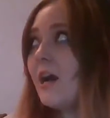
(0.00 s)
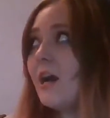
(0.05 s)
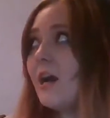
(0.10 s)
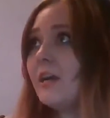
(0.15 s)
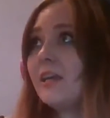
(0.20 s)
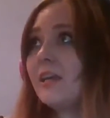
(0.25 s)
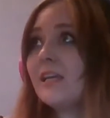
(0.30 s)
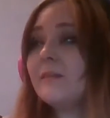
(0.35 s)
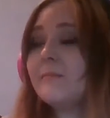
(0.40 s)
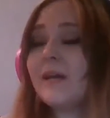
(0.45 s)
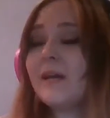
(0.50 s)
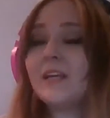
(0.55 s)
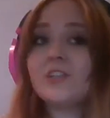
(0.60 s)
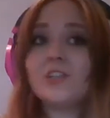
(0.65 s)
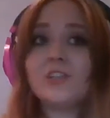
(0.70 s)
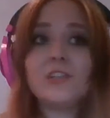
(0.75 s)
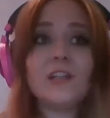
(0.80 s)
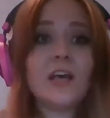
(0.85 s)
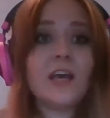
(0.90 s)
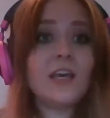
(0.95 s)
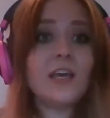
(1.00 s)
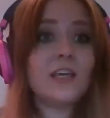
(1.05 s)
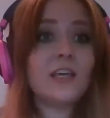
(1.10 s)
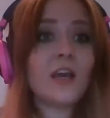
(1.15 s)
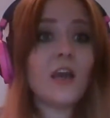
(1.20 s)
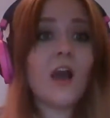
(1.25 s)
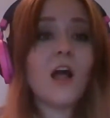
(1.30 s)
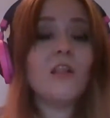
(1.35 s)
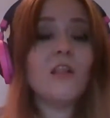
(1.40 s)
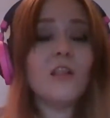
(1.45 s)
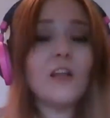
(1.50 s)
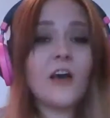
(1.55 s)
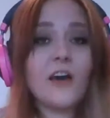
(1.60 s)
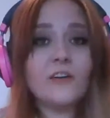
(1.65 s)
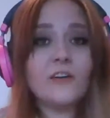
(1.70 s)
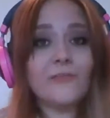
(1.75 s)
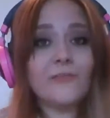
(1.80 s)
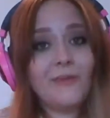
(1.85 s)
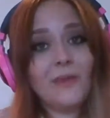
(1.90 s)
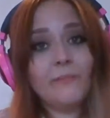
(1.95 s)
I can imagine like a
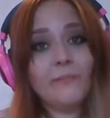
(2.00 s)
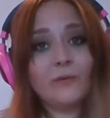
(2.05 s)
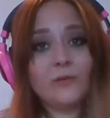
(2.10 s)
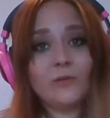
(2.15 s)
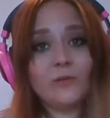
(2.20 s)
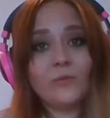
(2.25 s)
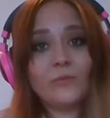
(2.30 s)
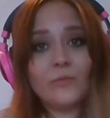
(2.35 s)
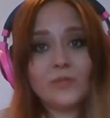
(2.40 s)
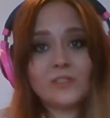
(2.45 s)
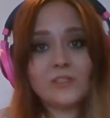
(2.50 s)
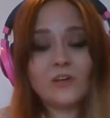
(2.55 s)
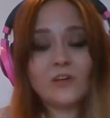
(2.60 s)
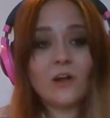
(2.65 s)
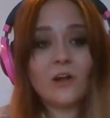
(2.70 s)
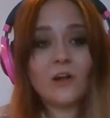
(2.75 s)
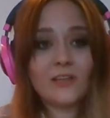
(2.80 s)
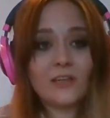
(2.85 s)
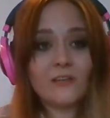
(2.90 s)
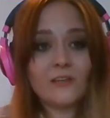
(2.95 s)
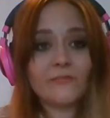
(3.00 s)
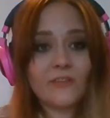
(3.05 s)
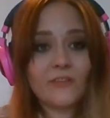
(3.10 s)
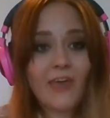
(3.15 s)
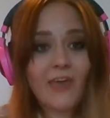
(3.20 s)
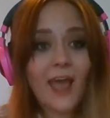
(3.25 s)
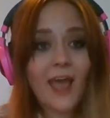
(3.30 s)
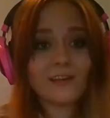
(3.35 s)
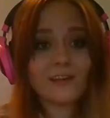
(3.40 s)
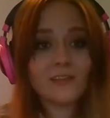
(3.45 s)
lot of people was called in for that.